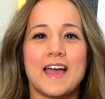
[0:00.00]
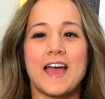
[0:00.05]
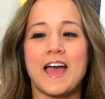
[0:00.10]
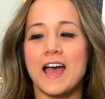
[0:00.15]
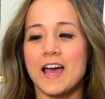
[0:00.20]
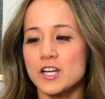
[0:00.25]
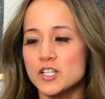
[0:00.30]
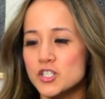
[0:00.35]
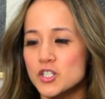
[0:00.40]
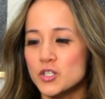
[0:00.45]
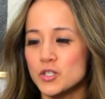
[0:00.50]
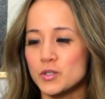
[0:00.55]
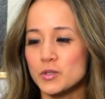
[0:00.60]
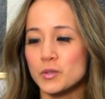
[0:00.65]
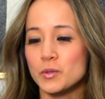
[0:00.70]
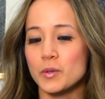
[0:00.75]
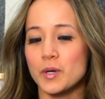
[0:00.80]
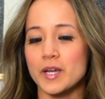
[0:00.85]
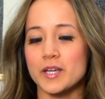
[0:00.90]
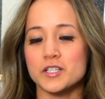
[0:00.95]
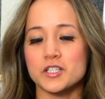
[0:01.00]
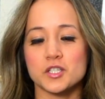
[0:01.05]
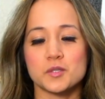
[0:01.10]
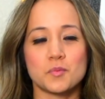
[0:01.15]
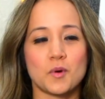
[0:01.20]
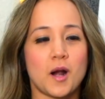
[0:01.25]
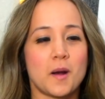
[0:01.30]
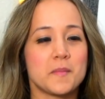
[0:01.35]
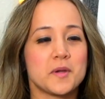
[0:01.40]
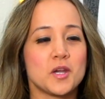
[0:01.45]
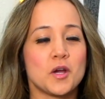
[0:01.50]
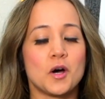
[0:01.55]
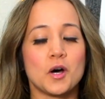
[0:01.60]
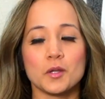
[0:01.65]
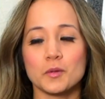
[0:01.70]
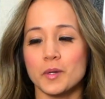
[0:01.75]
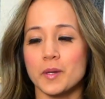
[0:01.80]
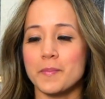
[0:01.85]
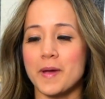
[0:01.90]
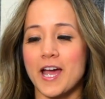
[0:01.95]
It just brought me all
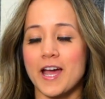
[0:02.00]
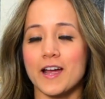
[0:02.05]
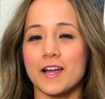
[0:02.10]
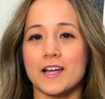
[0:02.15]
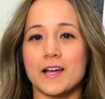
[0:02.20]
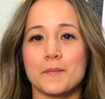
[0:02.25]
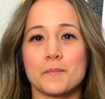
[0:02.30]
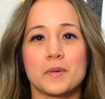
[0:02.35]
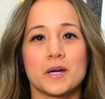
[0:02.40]
the way back,